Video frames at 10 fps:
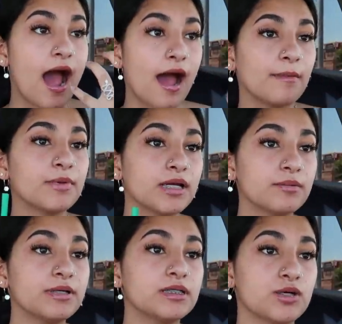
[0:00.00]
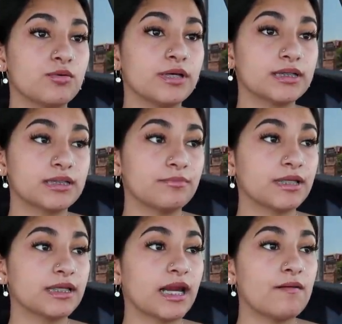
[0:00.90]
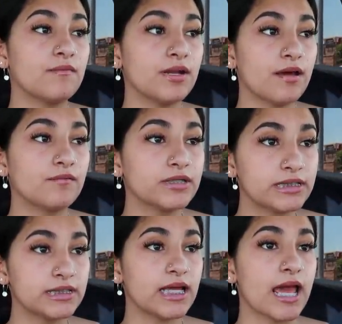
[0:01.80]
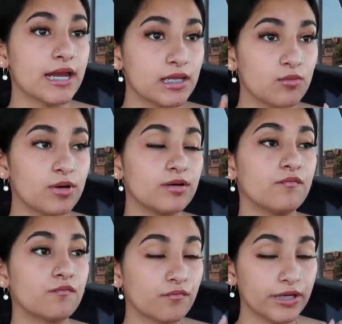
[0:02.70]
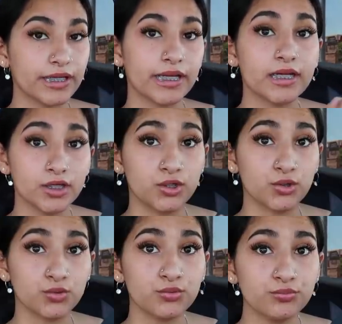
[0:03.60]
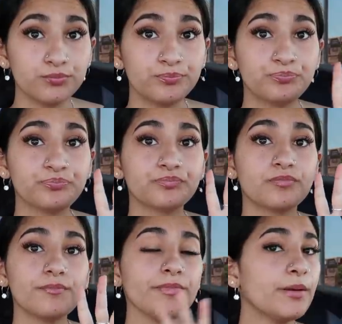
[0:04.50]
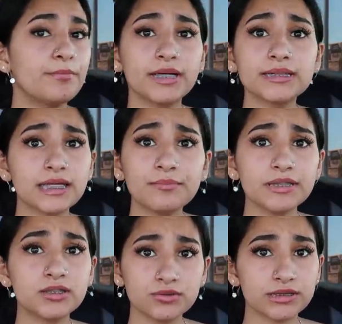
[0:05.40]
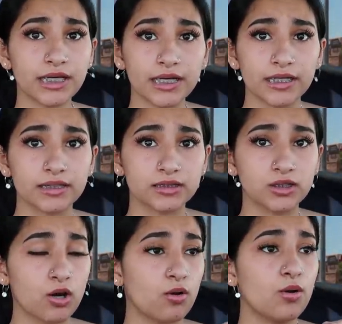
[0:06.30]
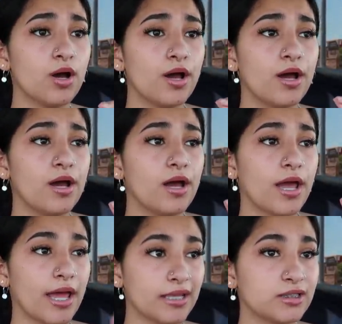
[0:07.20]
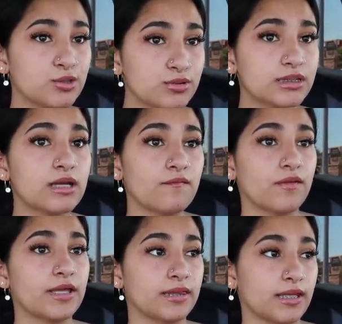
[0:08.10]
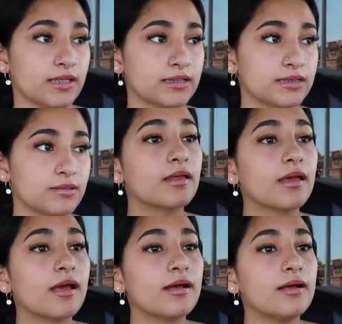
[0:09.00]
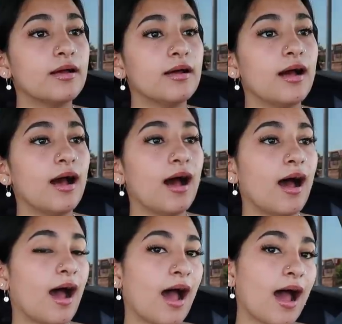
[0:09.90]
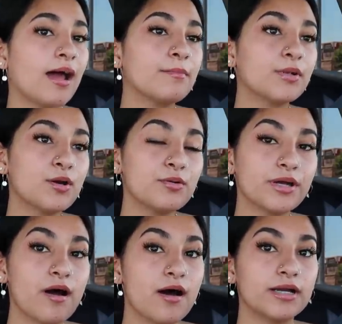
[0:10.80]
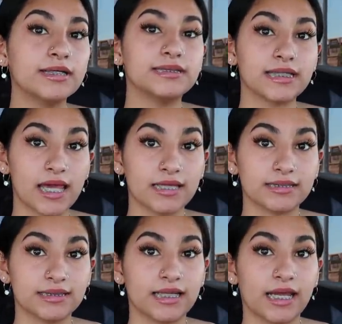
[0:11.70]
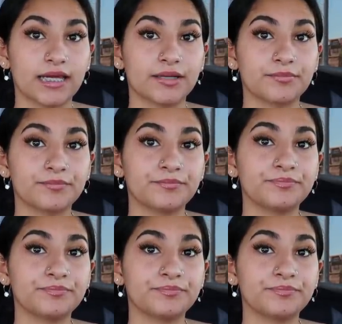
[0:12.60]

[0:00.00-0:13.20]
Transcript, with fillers: I'm gonna be doing something that I've never seen anyone freaking do because they'd be too scared to go and do stuff like this. I'm going on a date today.